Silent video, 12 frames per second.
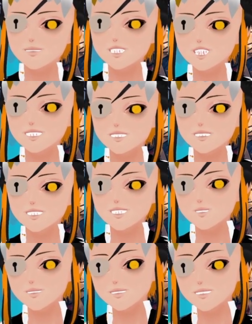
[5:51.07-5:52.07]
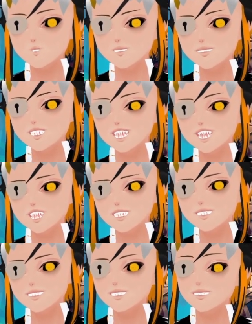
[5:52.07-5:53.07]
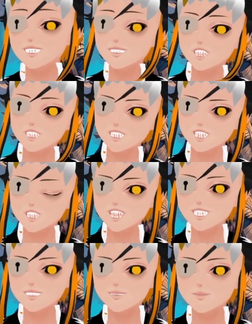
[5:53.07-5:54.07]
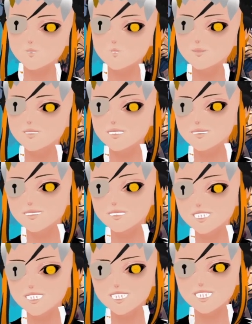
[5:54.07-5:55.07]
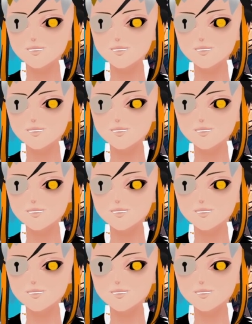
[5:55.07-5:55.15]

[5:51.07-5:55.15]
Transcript: better removal tools in my opinion in the form of Heartstrike,